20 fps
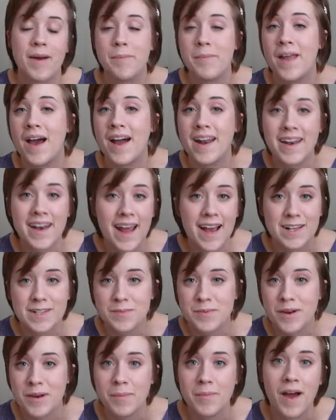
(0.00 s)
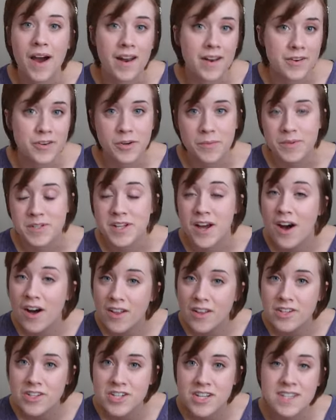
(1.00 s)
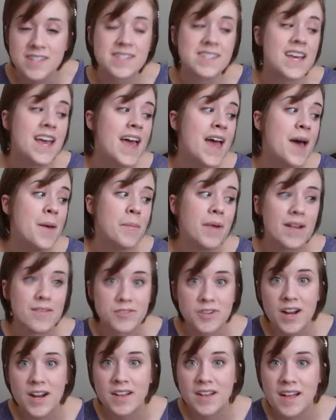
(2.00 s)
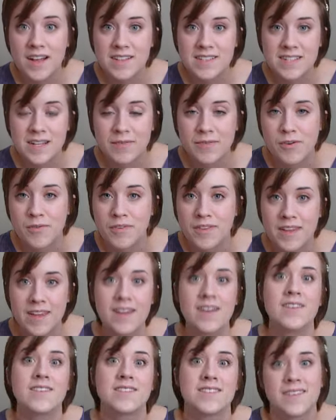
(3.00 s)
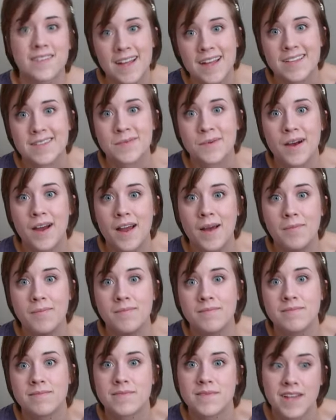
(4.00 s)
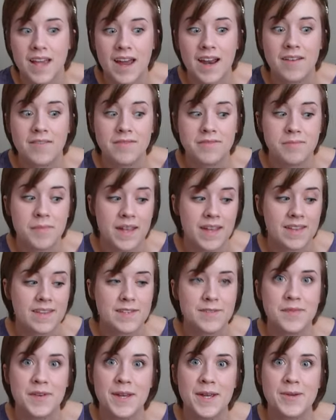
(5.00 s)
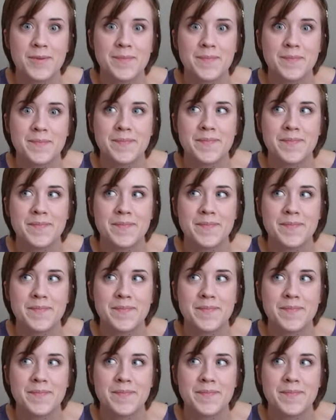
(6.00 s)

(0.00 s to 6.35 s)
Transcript: I'm not an expert, I'm not a dermatologist, but I've tried a lot of stuff over the years, so that's why I'm kind of making this video.